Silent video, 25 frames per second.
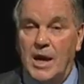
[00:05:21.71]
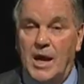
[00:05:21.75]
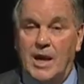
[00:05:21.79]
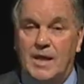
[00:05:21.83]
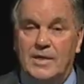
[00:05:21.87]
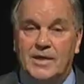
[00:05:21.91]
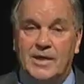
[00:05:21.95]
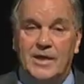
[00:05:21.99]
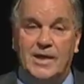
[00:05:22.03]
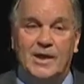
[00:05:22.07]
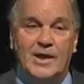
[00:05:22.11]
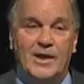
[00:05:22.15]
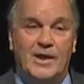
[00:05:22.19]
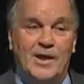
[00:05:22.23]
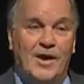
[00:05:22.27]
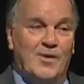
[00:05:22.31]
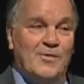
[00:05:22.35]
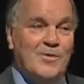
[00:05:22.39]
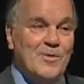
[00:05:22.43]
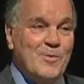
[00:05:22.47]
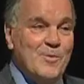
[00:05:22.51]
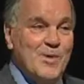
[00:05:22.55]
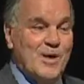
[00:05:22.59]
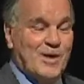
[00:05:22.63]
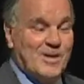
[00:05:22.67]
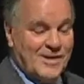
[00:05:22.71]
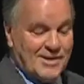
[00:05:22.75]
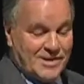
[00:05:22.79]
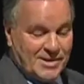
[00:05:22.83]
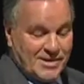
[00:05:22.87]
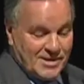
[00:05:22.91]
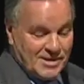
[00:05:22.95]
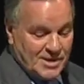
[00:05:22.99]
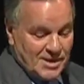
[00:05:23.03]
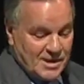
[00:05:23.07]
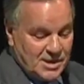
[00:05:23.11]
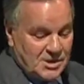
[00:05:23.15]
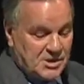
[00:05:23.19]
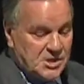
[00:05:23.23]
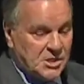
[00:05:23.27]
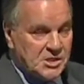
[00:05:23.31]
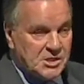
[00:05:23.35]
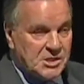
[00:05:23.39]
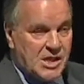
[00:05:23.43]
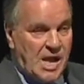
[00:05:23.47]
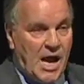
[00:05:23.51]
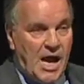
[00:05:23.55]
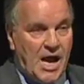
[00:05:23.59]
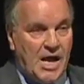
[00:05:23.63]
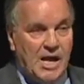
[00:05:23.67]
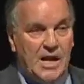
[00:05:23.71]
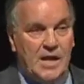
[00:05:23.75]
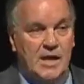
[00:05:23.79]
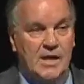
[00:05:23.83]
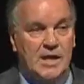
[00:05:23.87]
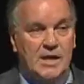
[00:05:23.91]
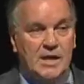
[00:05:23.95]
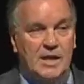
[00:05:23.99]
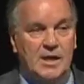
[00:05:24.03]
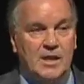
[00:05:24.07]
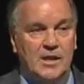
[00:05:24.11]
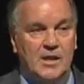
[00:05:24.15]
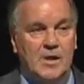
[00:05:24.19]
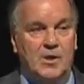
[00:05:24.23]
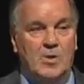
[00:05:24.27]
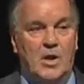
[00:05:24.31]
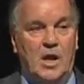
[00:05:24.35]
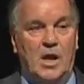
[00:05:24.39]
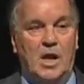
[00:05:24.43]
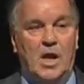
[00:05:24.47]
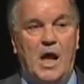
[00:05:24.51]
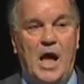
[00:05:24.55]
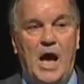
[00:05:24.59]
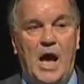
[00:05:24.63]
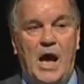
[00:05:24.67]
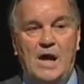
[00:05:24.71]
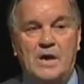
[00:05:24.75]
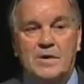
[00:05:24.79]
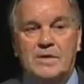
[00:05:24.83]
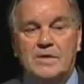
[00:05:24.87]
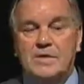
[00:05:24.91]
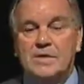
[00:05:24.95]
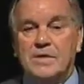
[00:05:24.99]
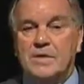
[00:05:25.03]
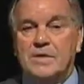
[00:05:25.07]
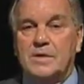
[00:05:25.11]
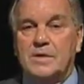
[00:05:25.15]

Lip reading: I think government and society can learn a lot